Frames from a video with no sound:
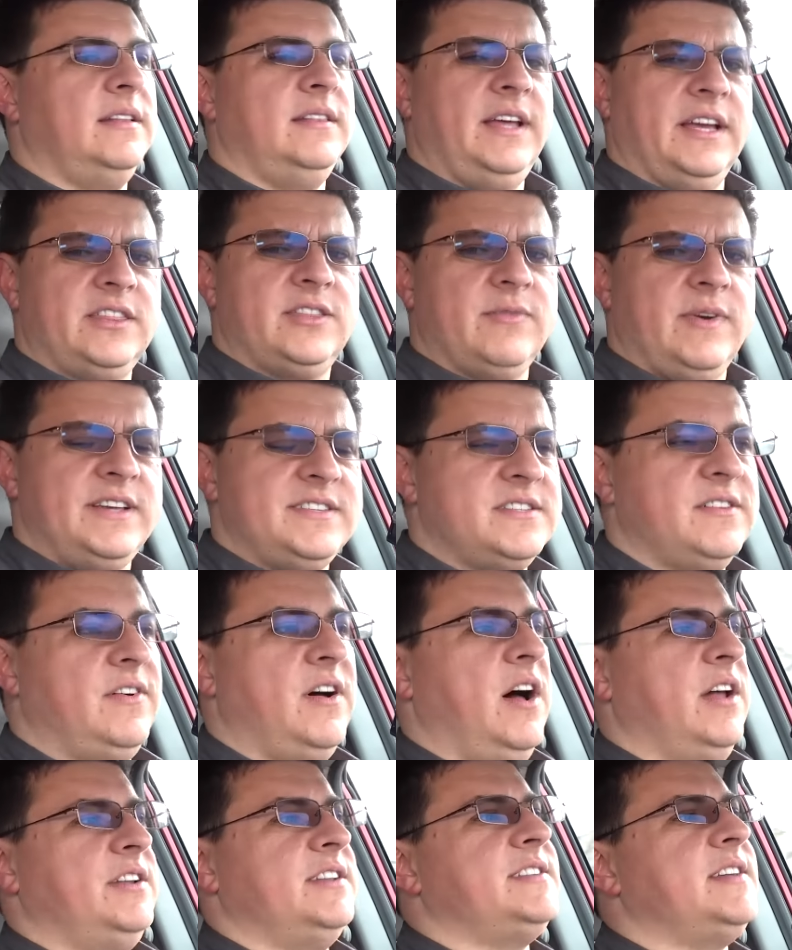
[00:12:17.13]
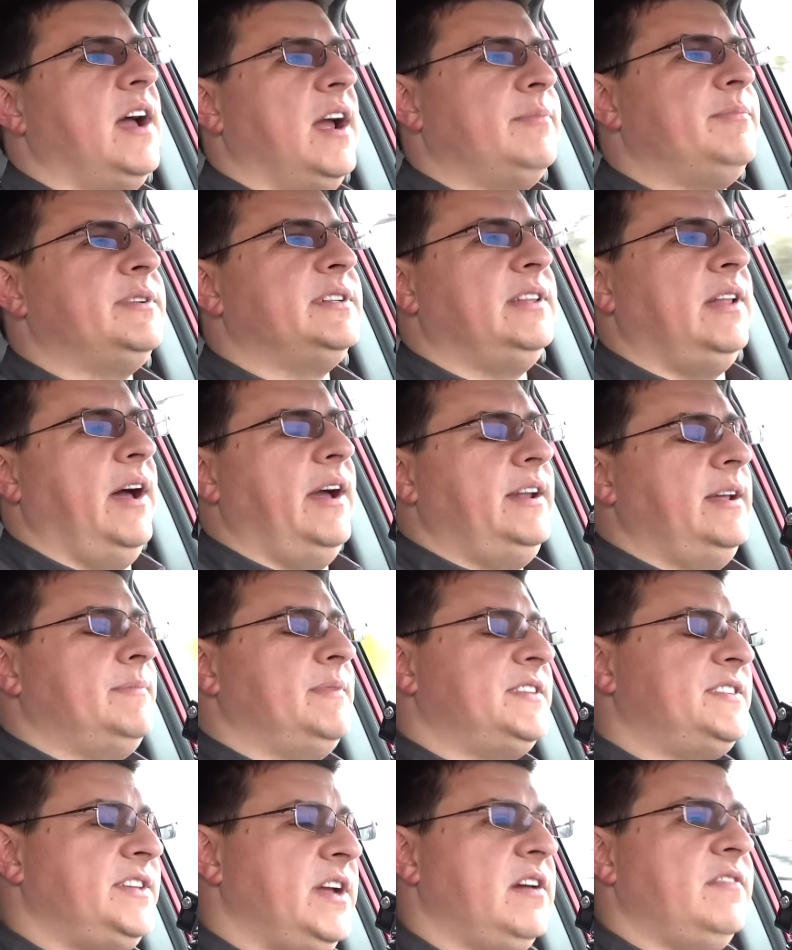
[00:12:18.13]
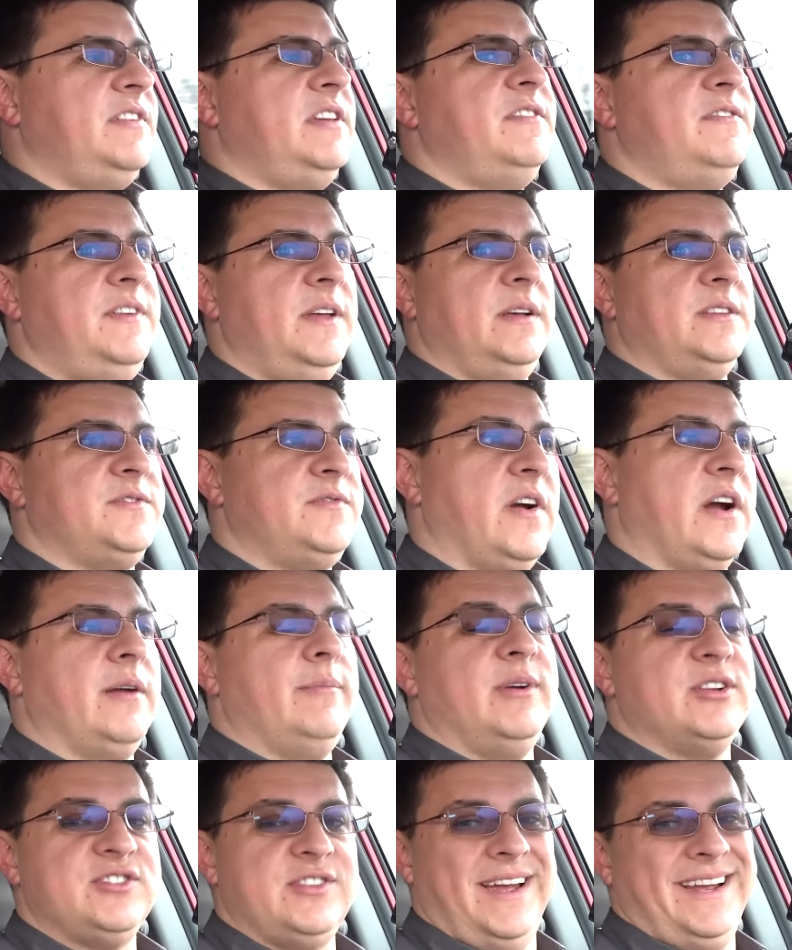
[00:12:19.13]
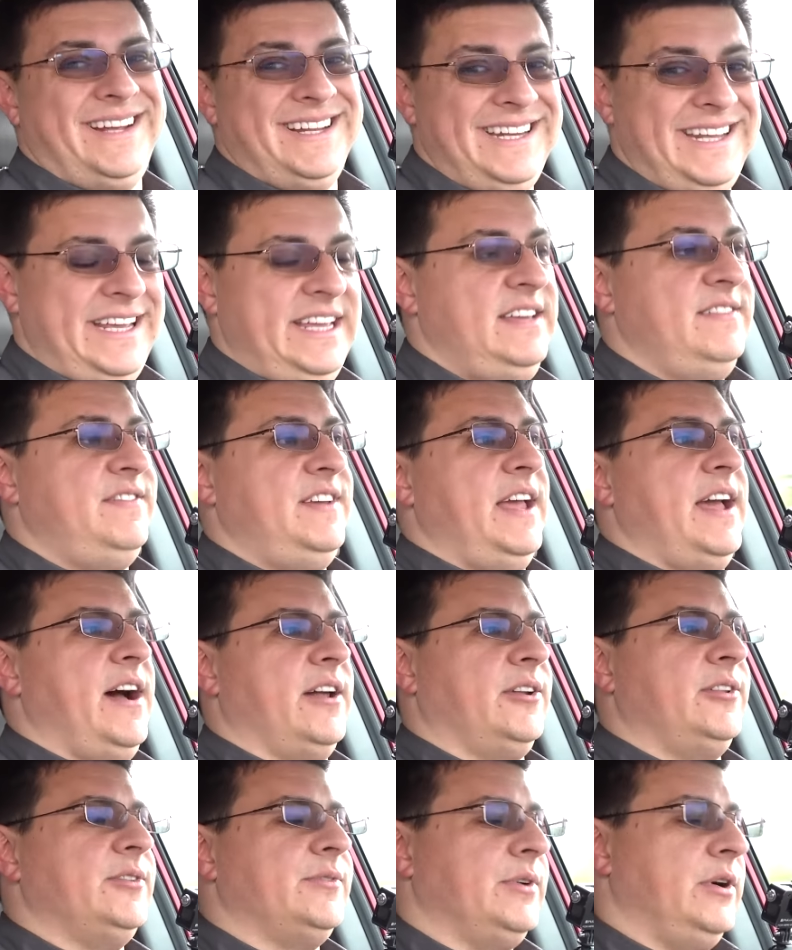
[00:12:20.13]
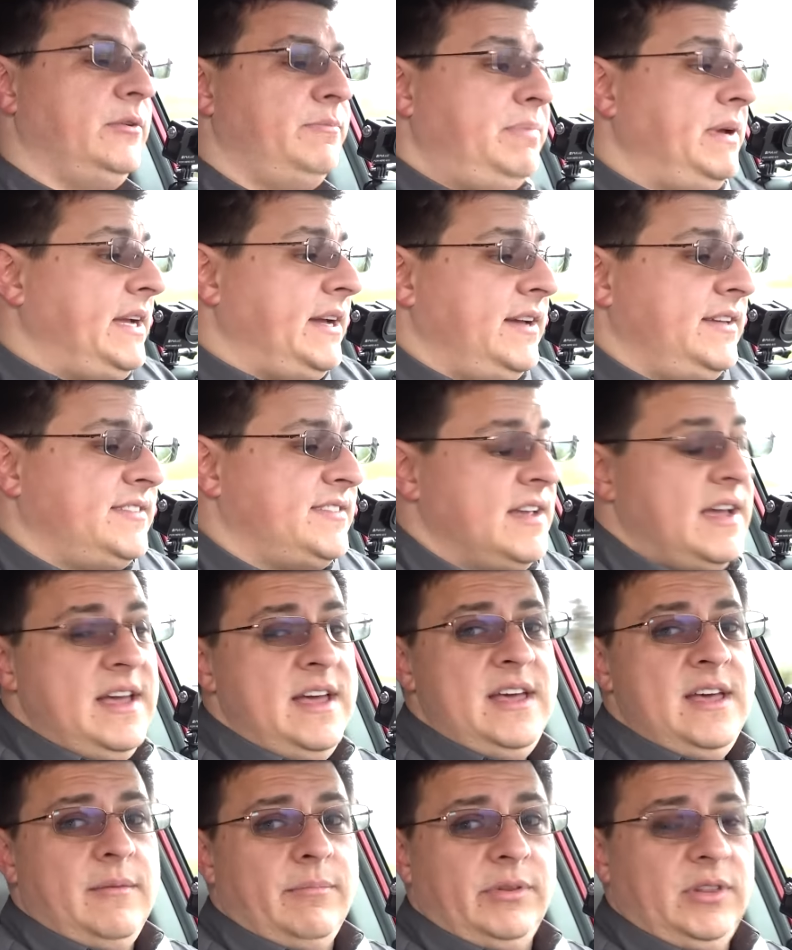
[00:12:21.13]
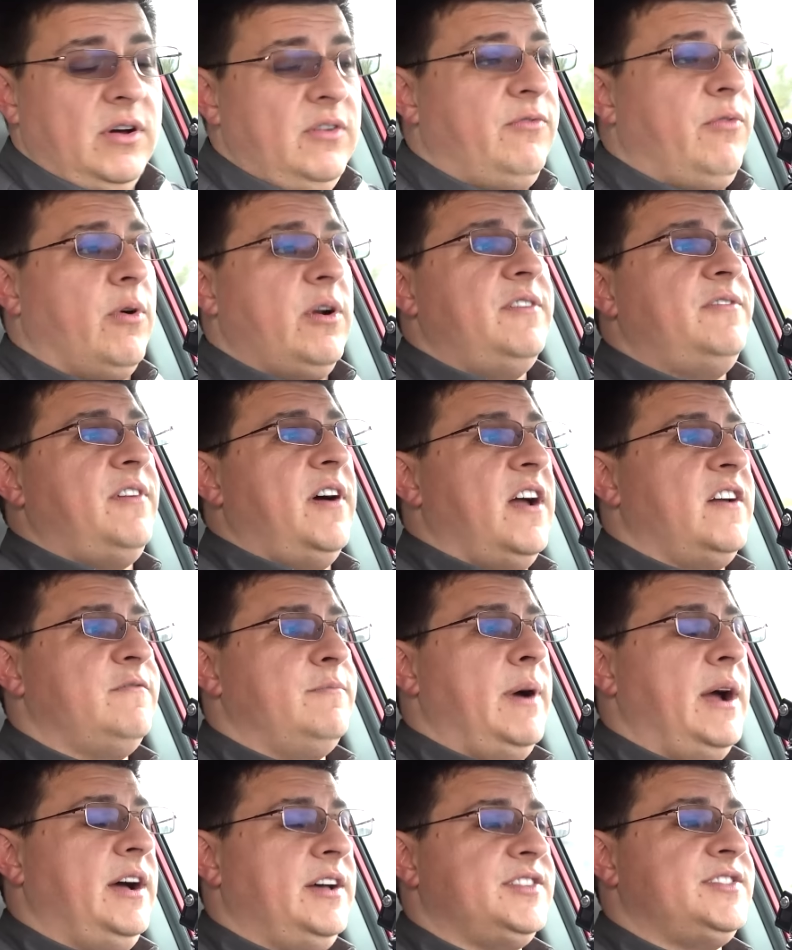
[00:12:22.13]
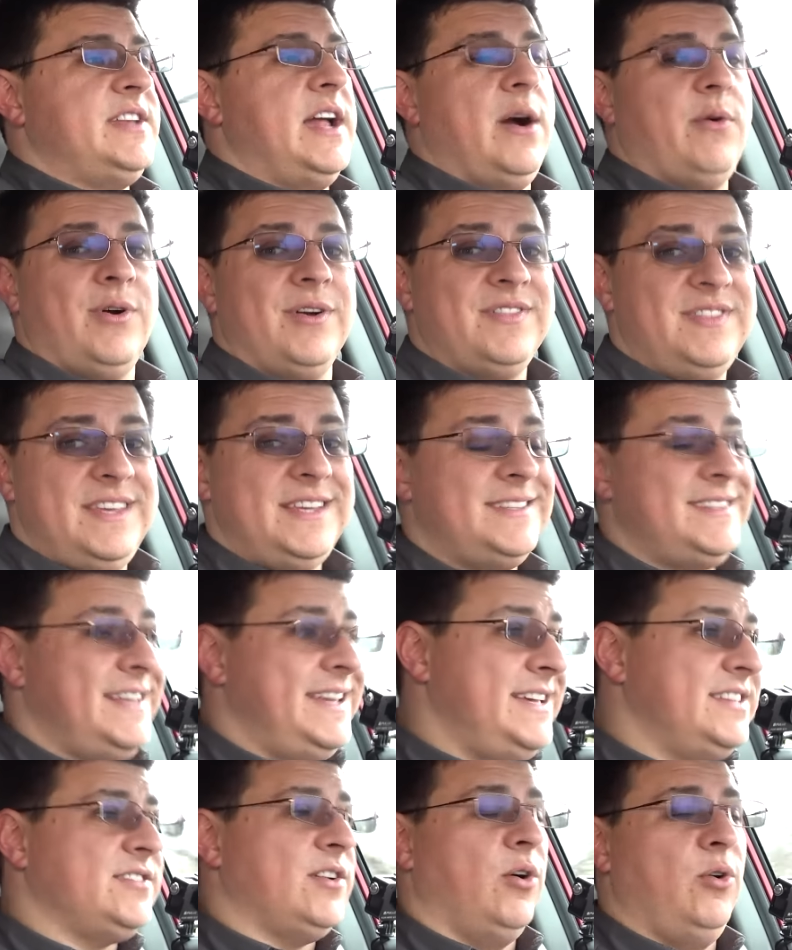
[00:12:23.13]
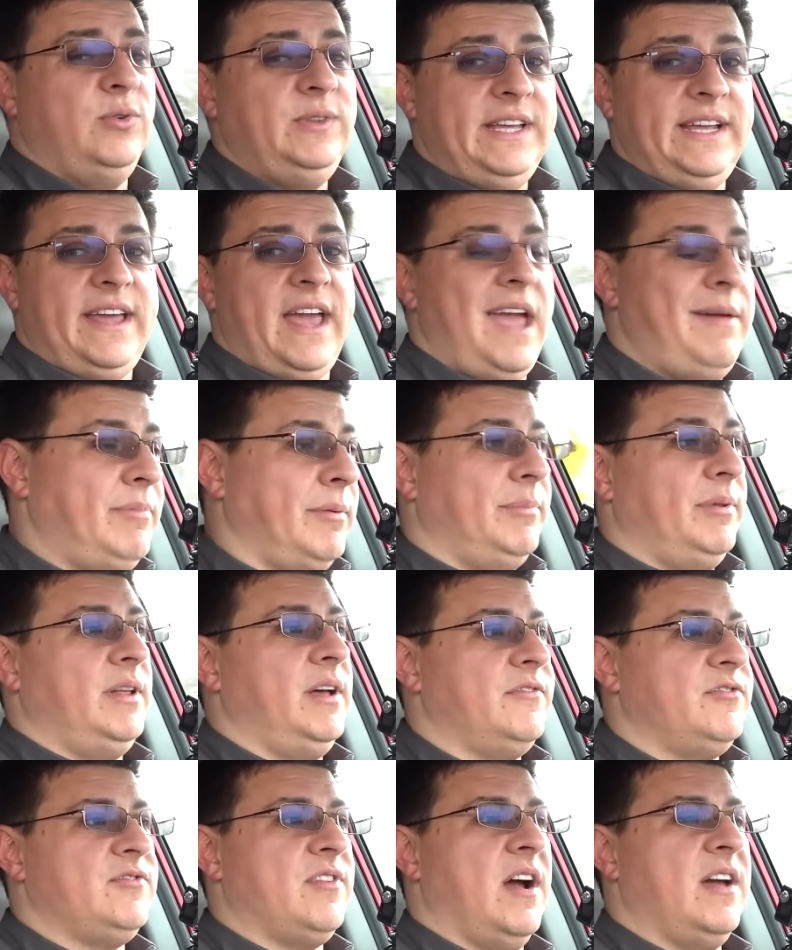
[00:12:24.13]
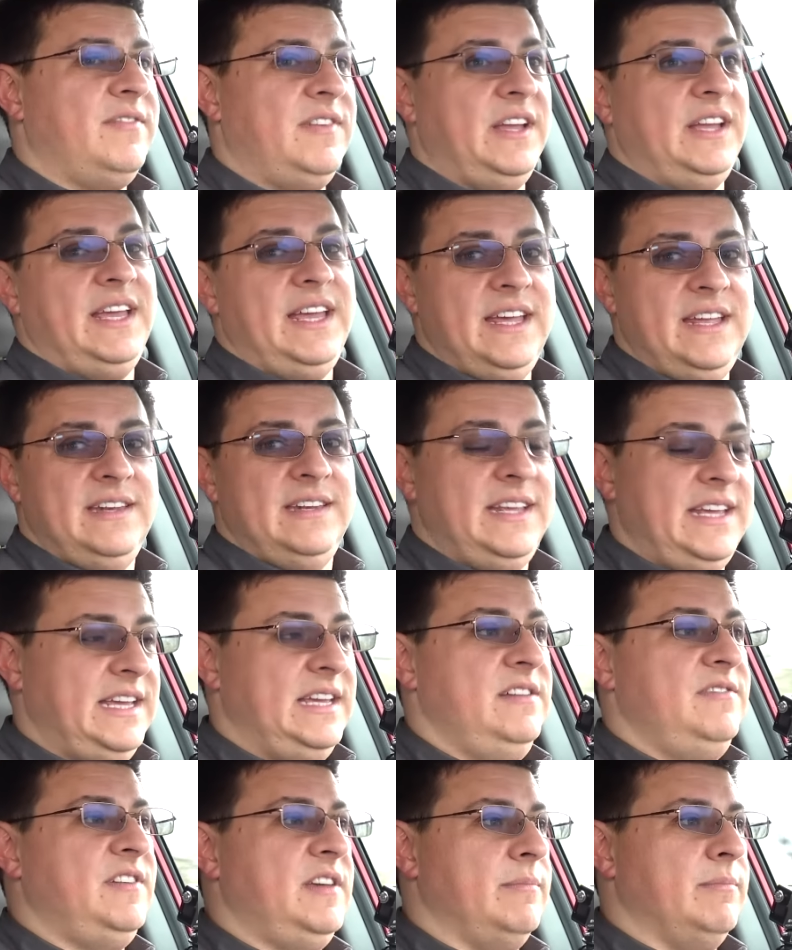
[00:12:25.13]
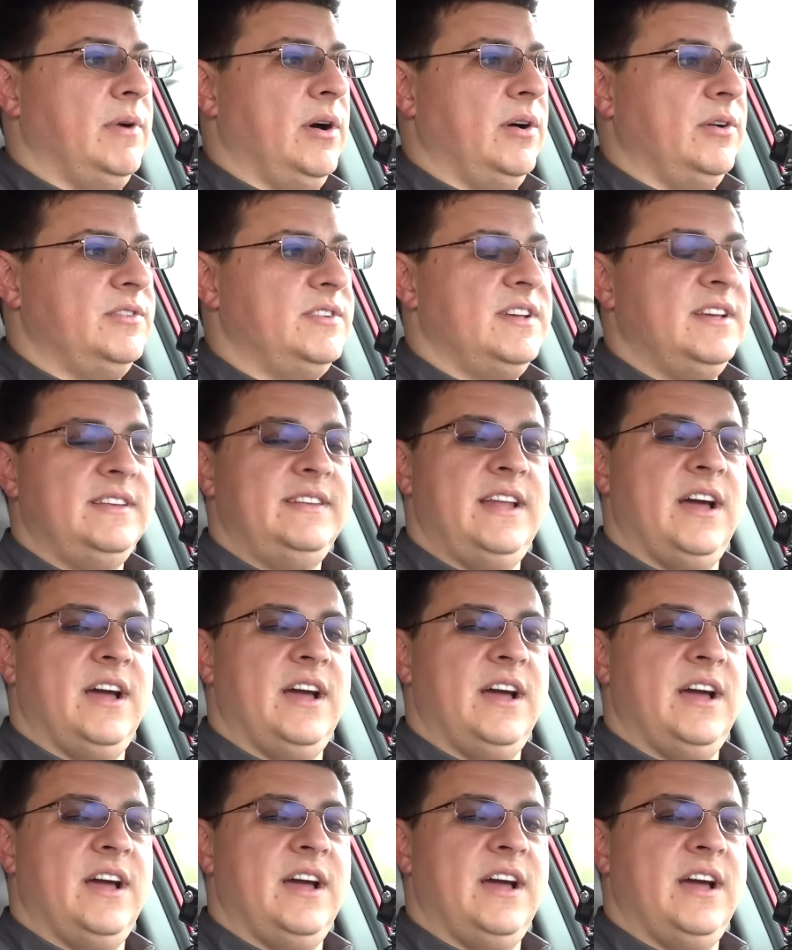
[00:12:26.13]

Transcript: Like the rest of Honda's hybrid lineup, the CR-V feels very much like an EV out on the road because below 45 miles an hour, this is only capable of driving in EV mode.